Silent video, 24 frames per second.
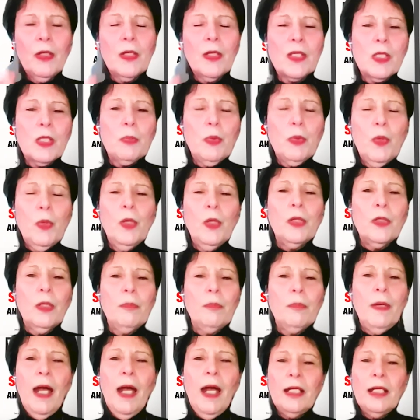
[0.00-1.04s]
support in
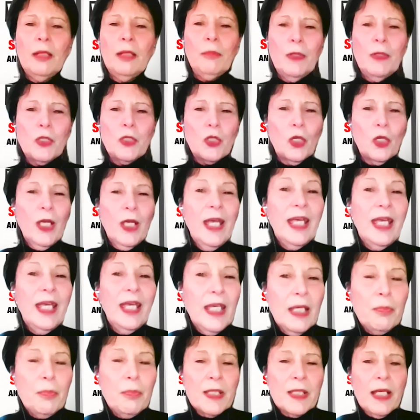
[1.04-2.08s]
your body, but your
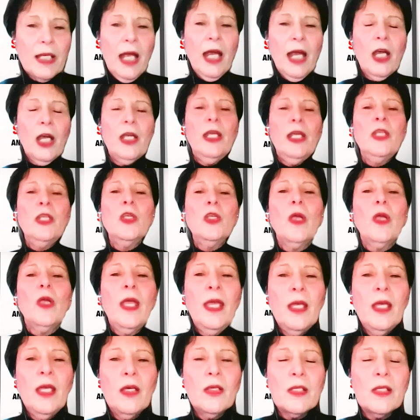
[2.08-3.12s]
hips are and your
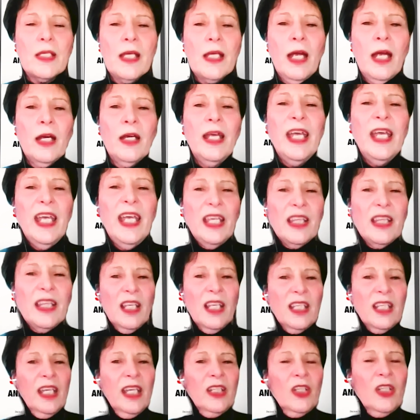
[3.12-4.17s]
ankles are.
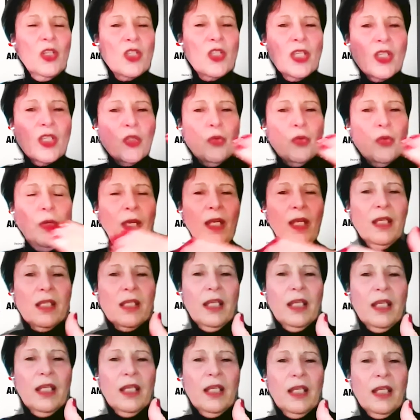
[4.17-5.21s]
The energy
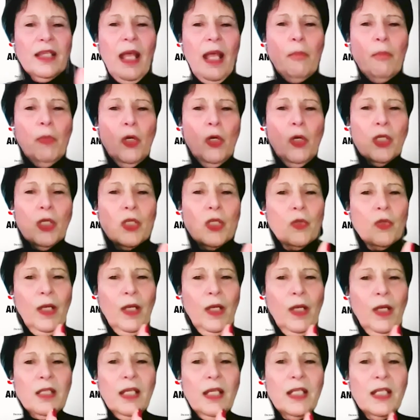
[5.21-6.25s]
translates, that motion
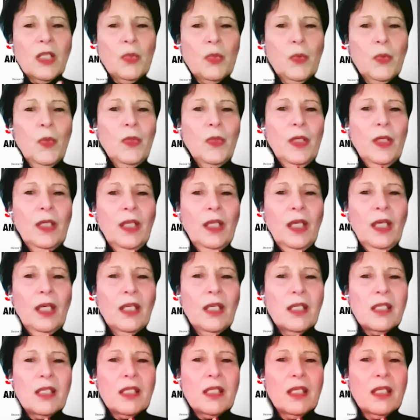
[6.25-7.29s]
translates through the
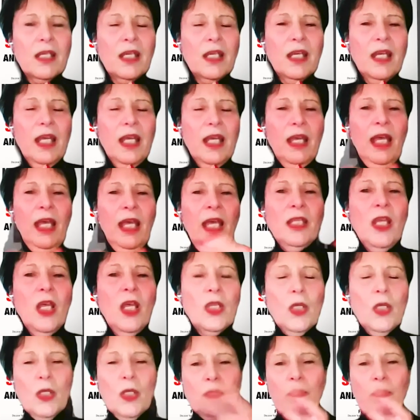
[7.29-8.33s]
knees, and
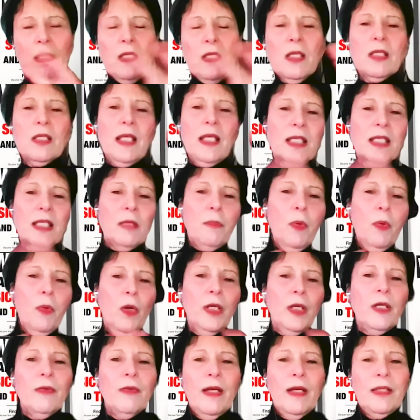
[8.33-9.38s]
those muscles that
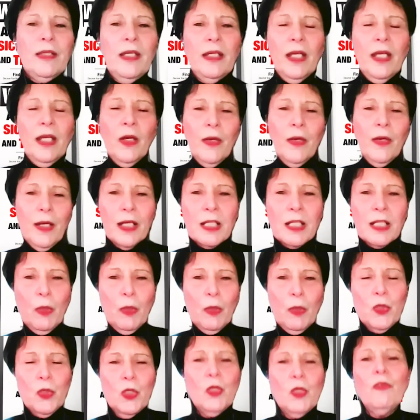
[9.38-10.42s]
support around that area are
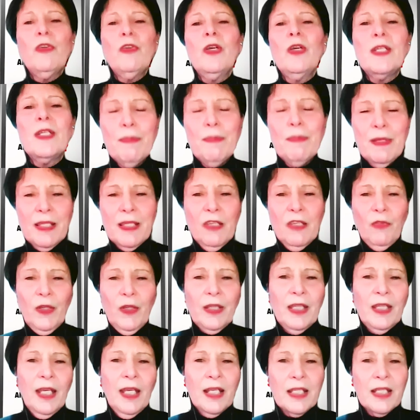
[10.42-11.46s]
supposed to do very
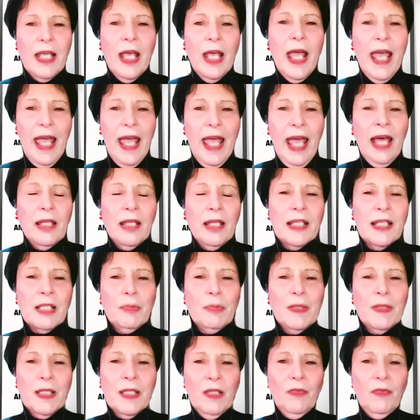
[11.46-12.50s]
specific things at
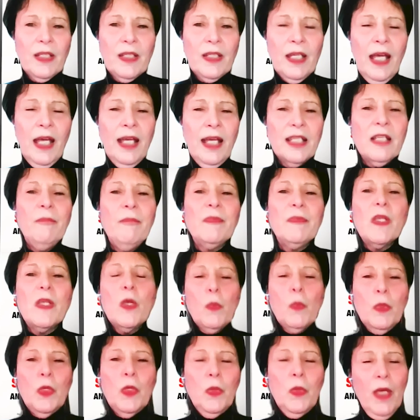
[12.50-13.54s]
specific times.
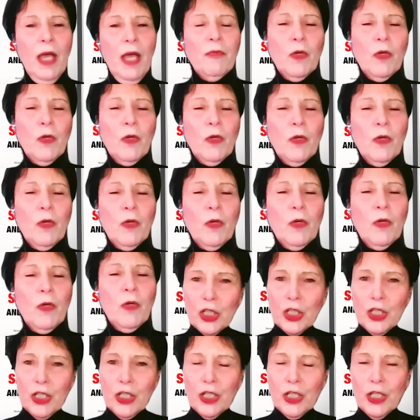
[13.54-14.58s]
When you have good
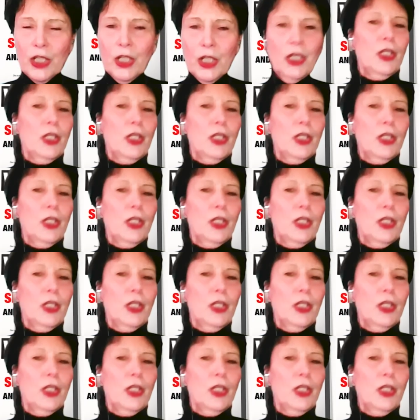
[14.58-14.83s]
posture,